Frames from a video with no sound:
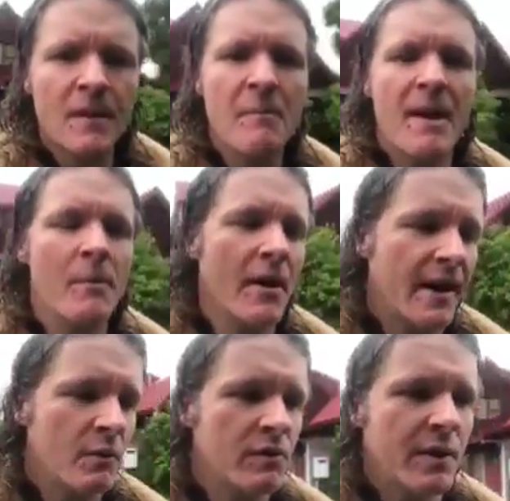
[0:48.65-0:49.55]
Mountain
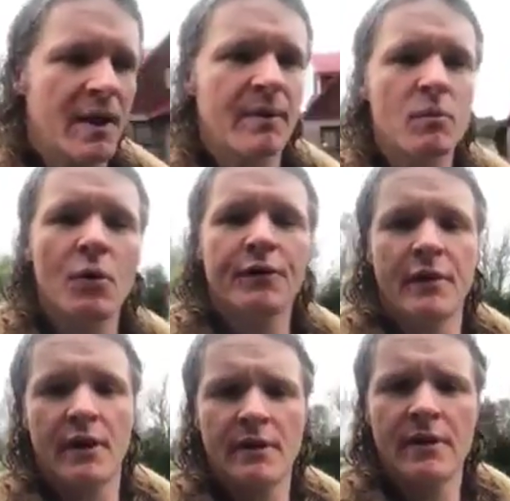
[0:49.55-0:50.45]
biking was becoming more
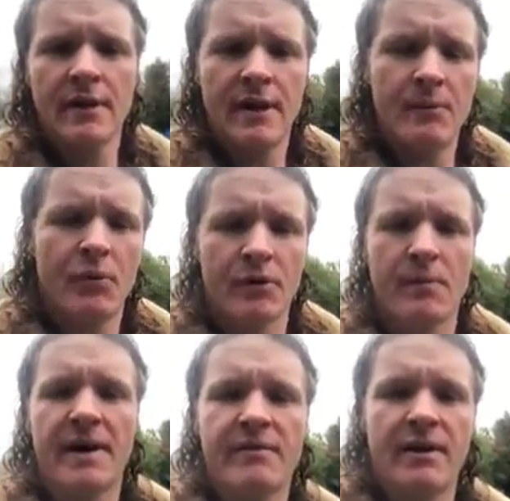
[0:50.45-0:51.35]
so an
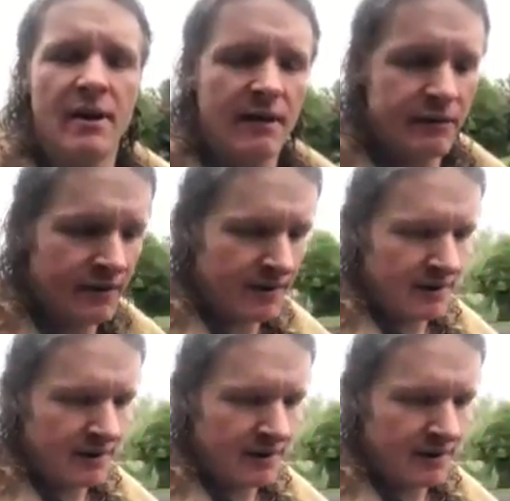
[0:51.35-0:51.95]
important part of our life.